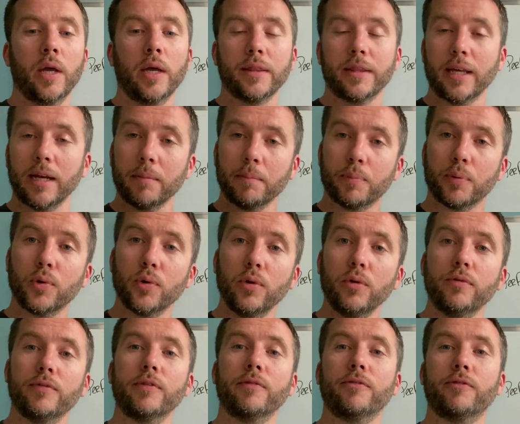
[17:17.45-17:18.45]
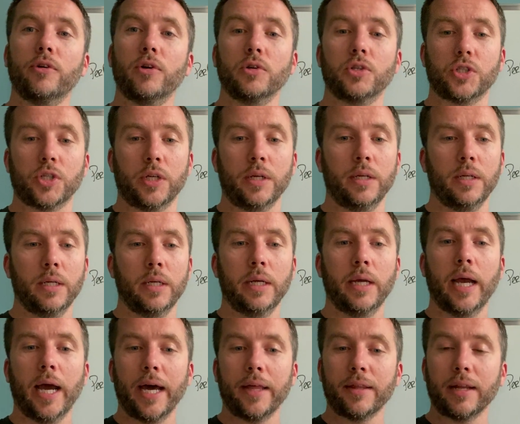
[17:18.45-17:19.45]
they'll improve in function
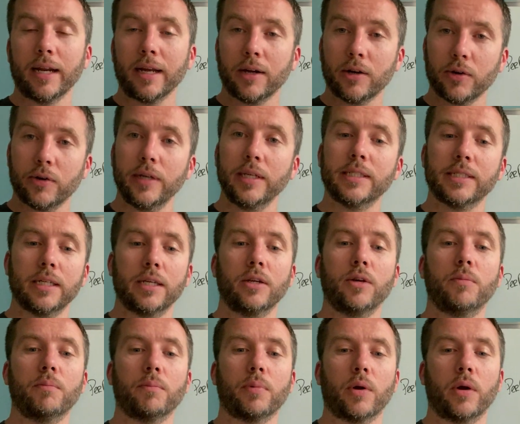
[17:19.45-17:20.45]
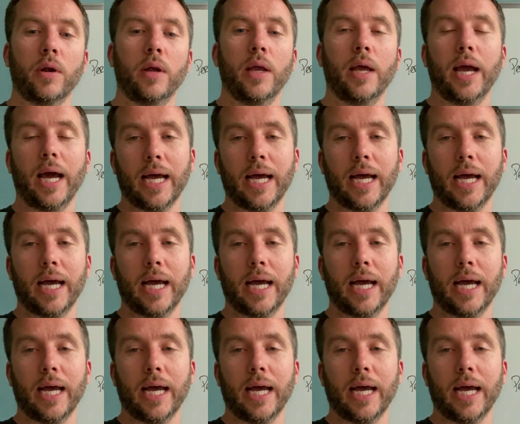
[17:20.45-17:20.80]
and they'll increase in number